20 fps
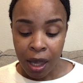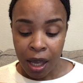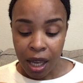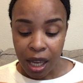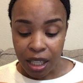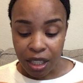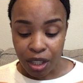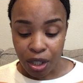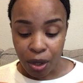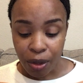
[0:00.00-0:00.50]

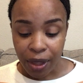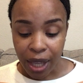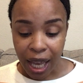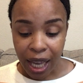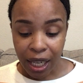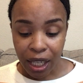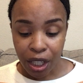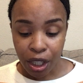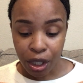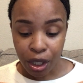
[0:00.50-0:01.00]
And so
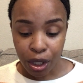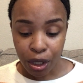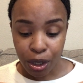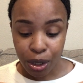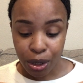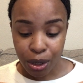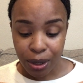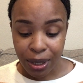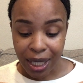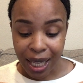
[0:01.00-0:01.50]
that
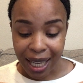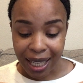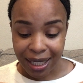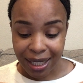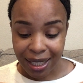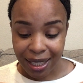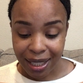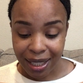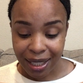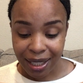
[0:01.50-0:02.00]
concludes
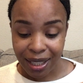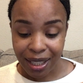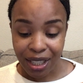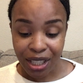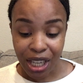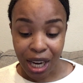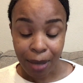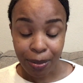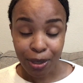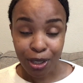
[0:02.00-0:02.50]
Exodus
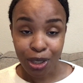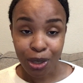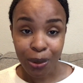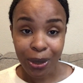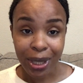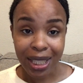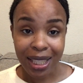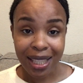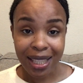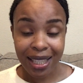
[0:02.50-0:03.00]
chapter
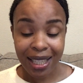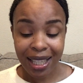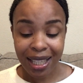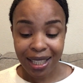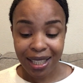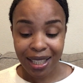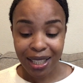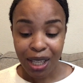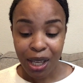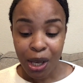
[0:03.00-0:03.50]
26.